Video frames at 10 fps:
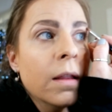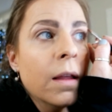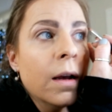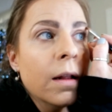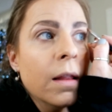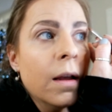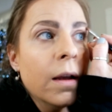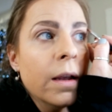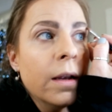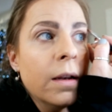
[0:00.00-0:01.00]
that
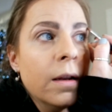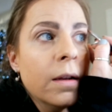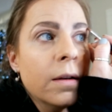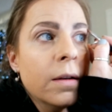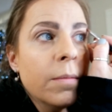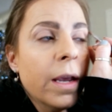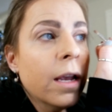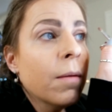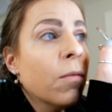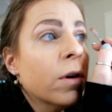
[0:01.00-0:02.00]
line to
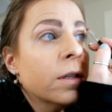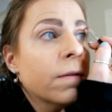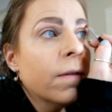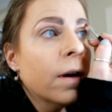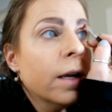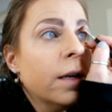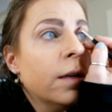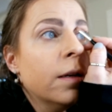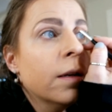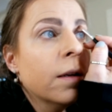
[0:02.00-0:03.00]
make it more
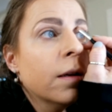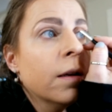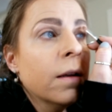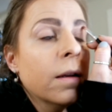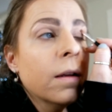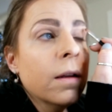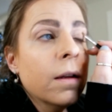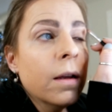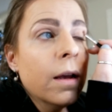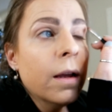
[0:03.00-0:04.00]
defined
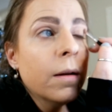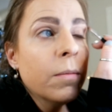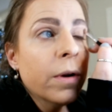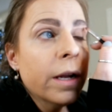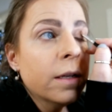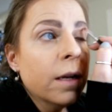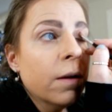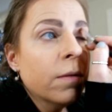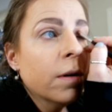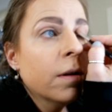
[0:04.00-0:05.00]
and bring it
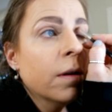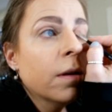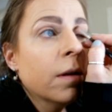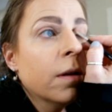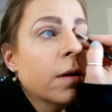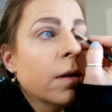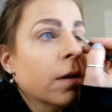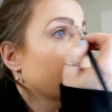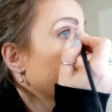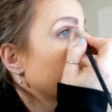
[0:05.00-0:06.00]
down.
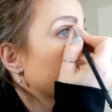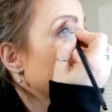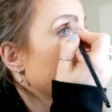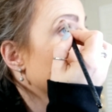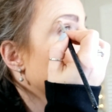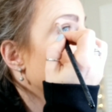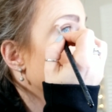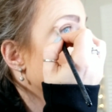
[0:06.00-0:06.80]
Okay, so same thing on the side.